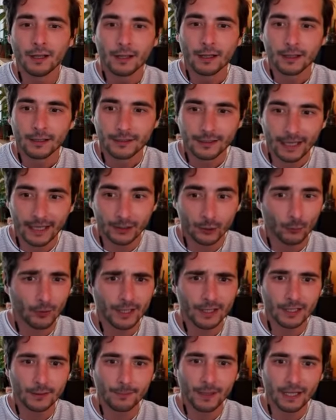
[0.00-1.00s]
that
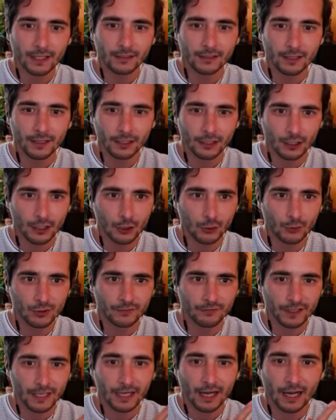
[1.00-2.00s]
already make the use of
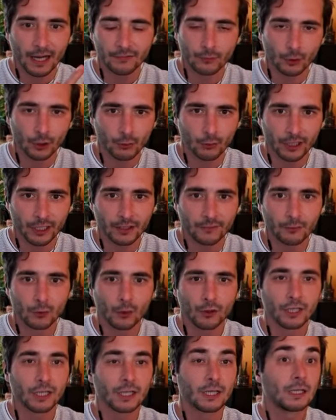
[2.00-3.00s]
AI for creative
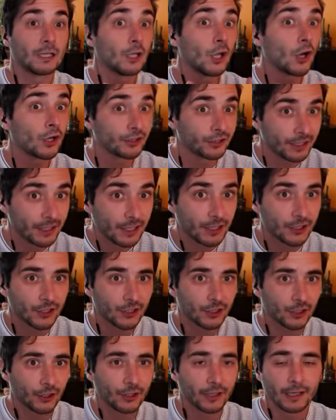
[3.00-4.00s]
coding a lot
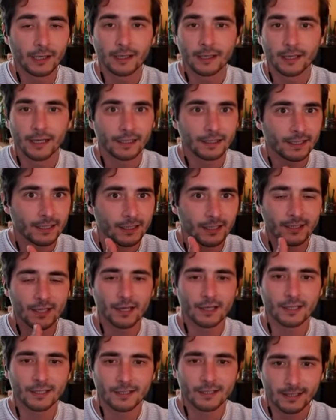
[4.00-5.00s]
easier. And this is an
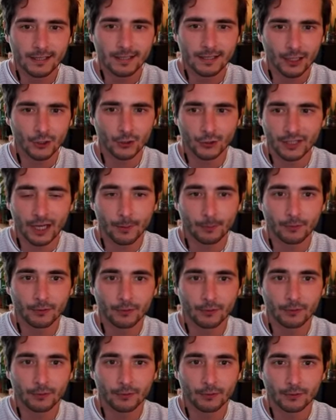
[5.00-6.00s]
essential step
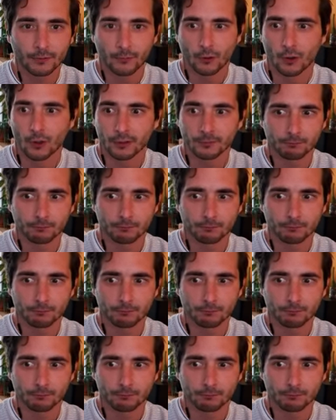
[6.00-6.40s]
for